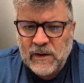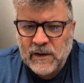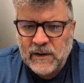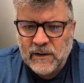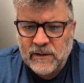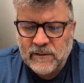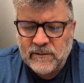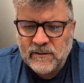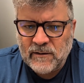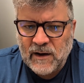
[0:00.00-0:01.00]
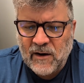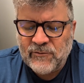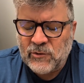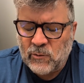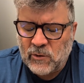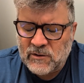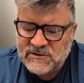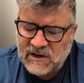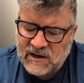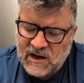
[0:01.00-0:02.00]
And
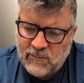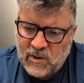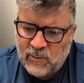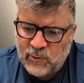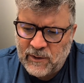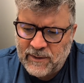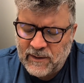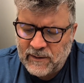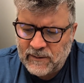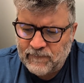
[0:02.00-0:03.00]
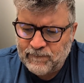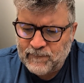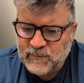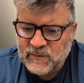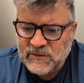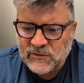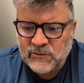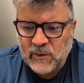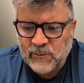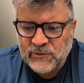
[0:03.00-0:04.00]
afterwards, I came up with a
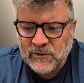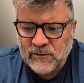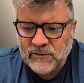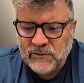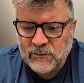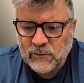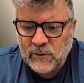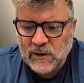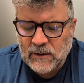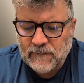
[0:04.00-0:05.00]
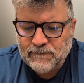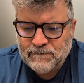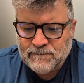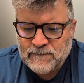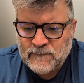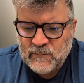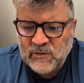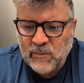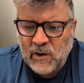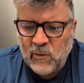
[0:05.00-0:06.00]
description to
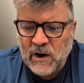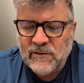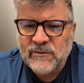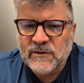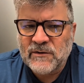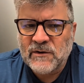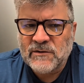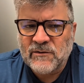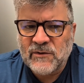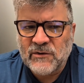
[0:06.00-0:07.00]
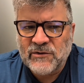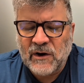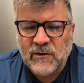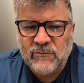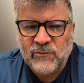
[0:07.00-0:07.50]
my wife. Is it feels like a